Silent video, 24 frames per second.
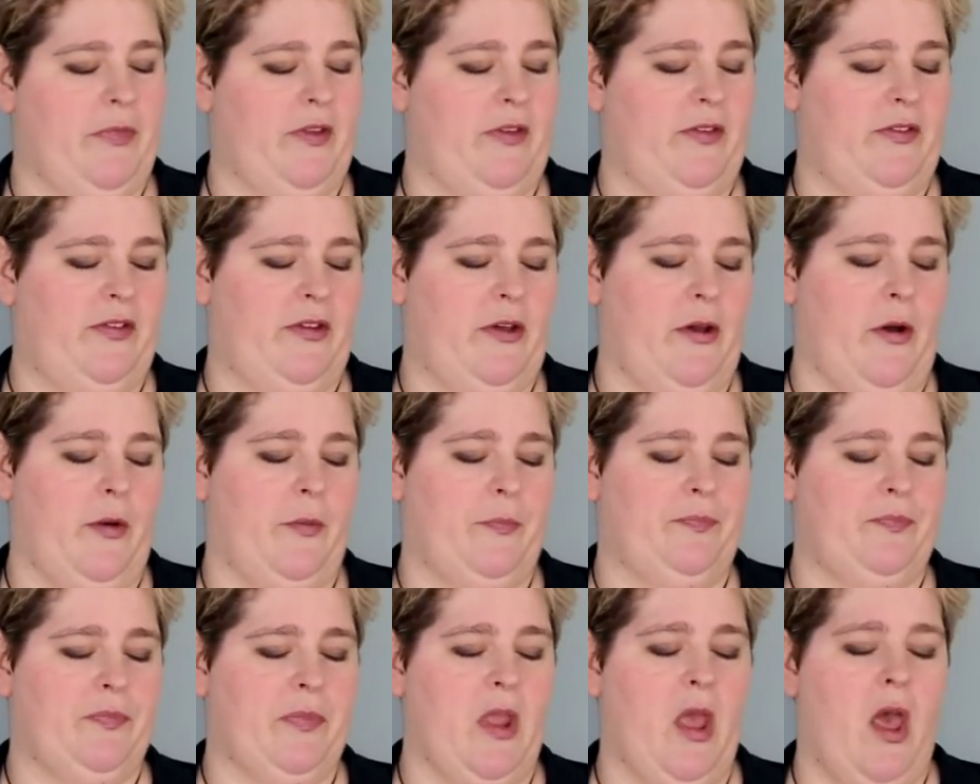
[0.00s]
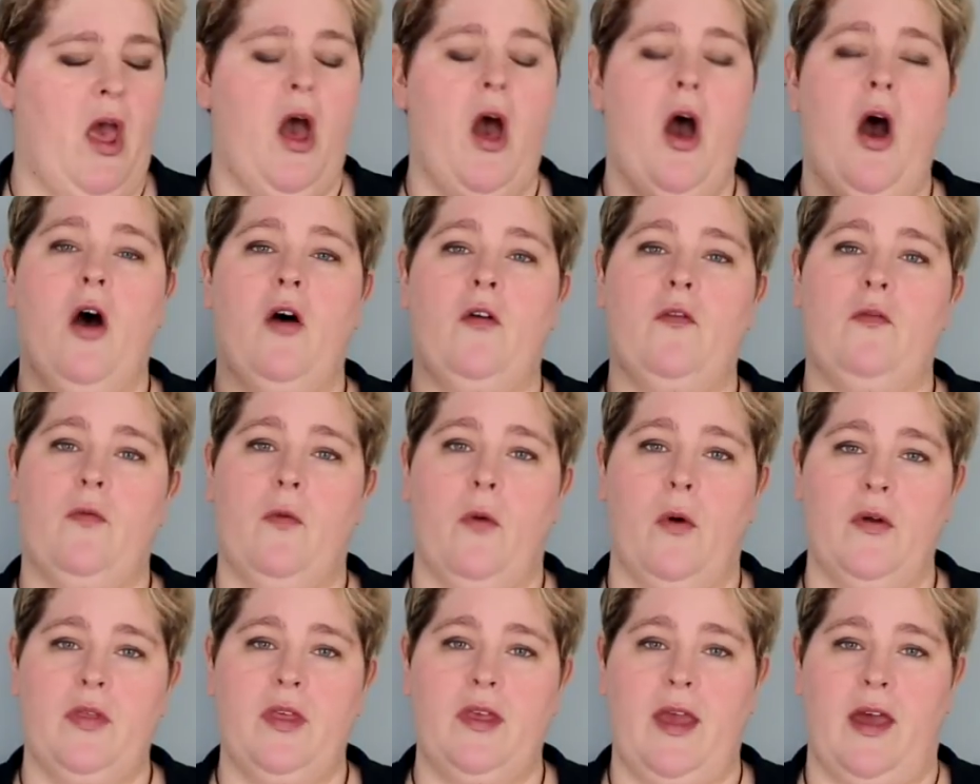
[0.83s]
So
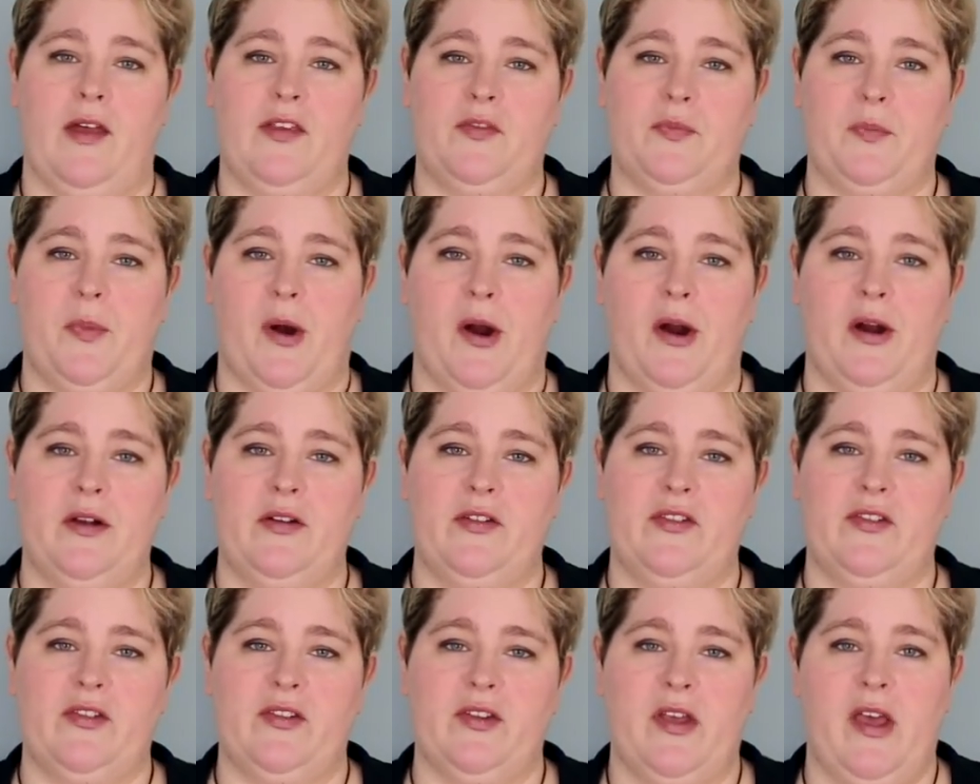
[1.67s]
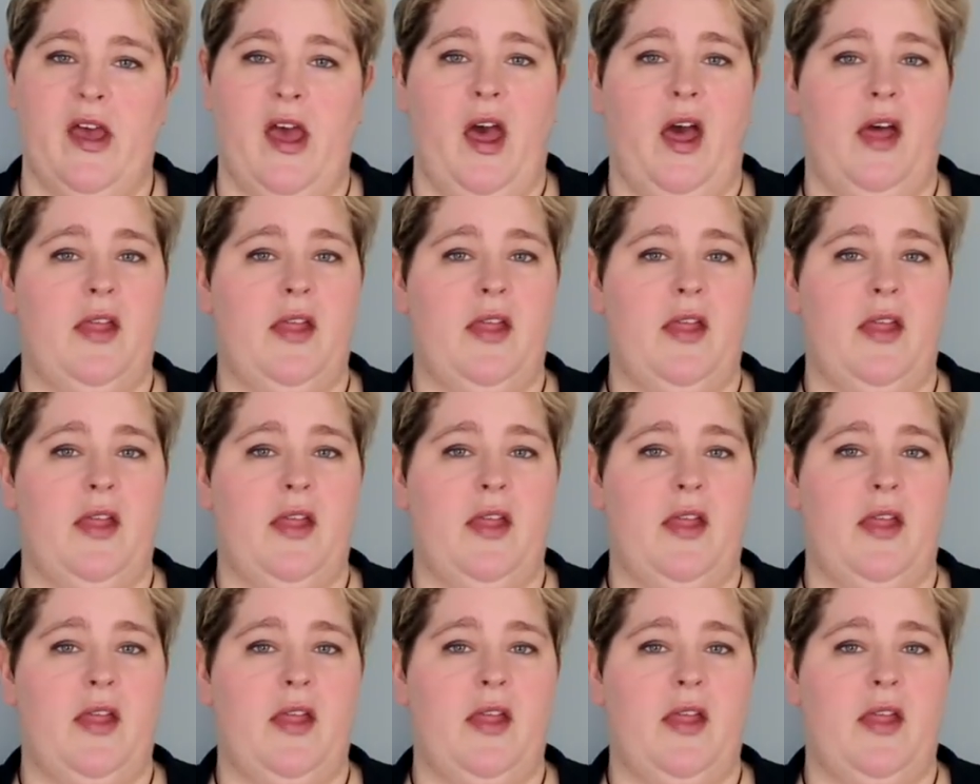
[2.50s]
for the yes part,